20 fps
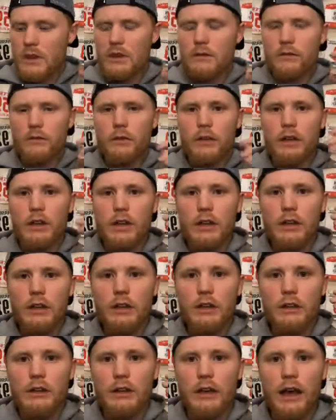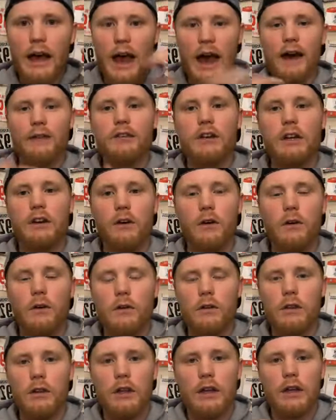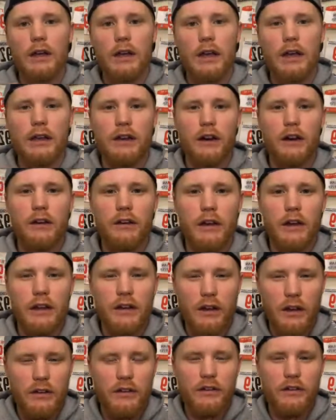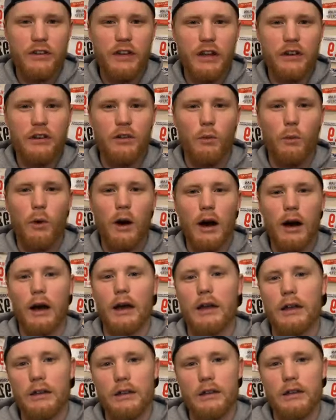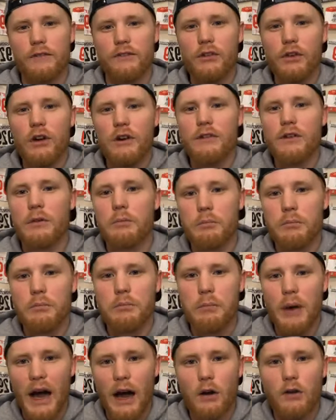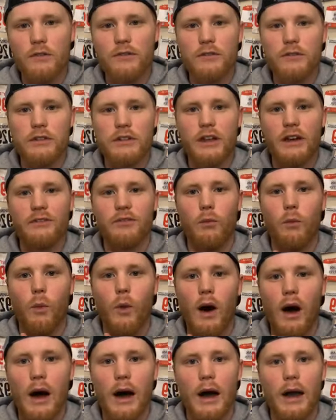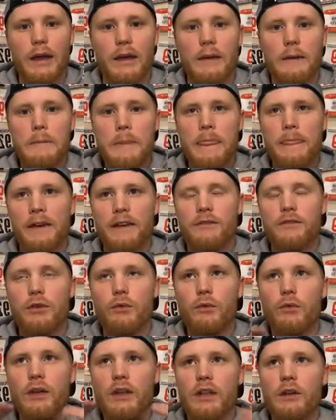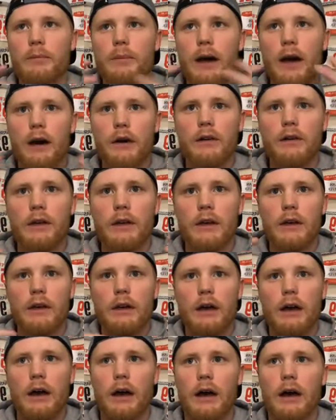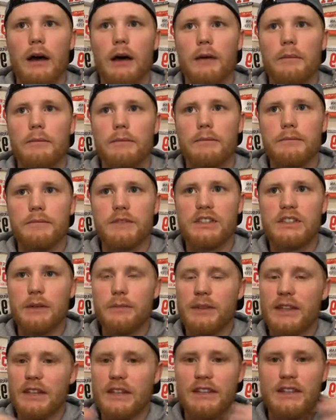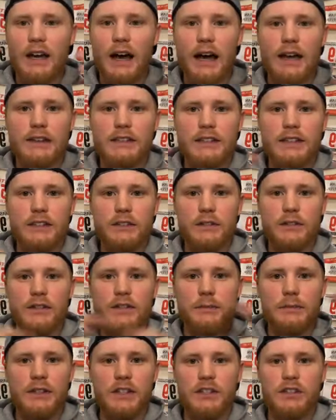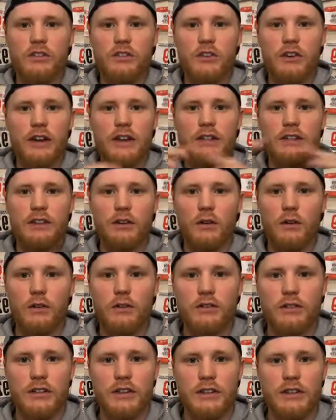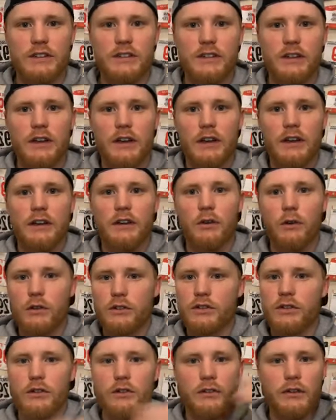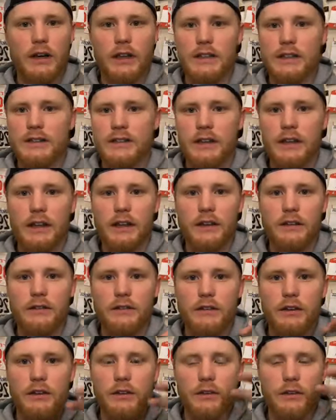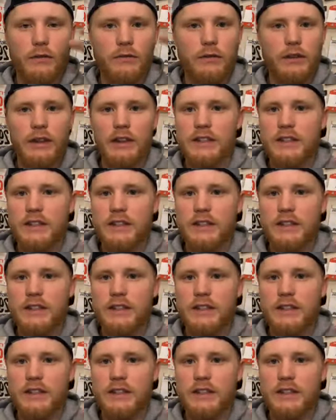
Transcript: really have a goal and, un- and understand your why. If you have a powerful enough why, if you read about um, some of these guys that do some of these crazy ultras, ultra runs, and you know they're really